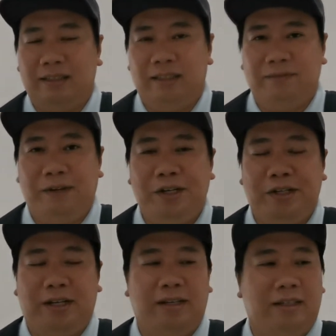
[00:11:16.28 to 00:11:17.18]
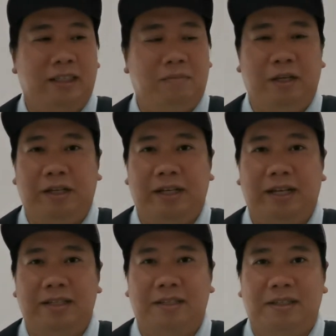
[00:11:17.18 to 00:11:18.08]
facial
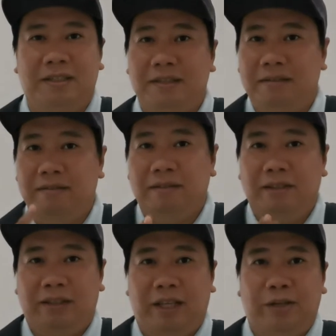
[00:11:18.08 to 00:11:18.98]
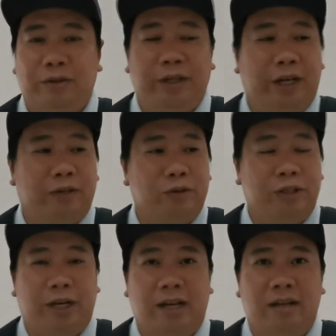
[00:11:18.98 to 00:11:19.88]
experience. Thank you din kay
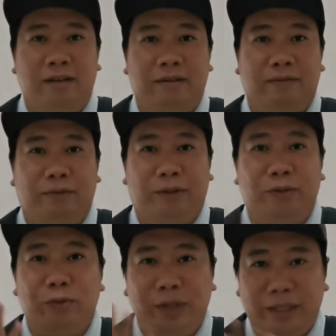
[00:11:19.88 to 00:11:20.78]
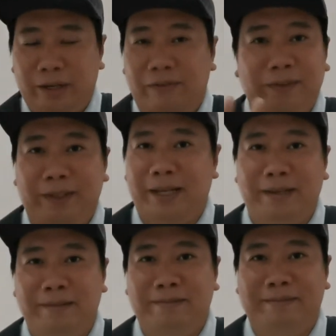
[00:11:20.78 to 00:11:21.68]
Rochelle for doing
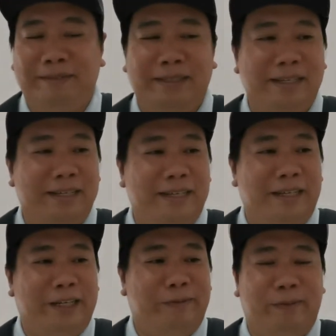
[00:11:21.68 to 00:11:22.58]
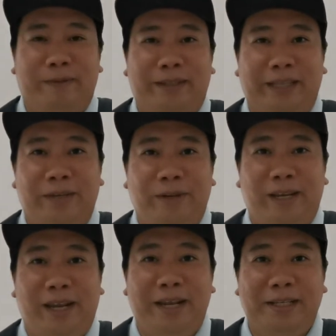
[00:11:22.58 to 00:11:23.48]
everything. Thank you kay
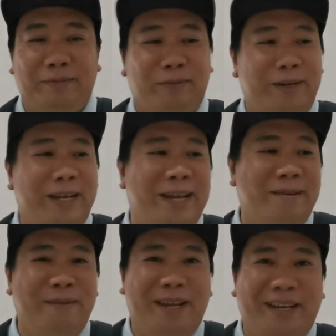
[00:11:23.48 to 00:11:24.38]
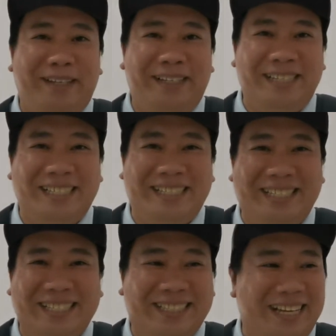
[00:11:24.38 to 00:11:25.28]
Lays for bringing me here
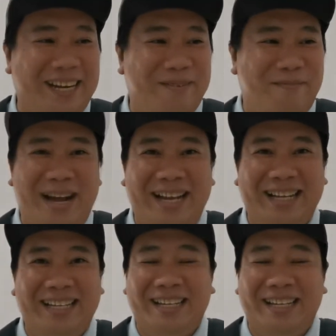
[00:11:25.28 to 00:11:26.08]
sa Alabang.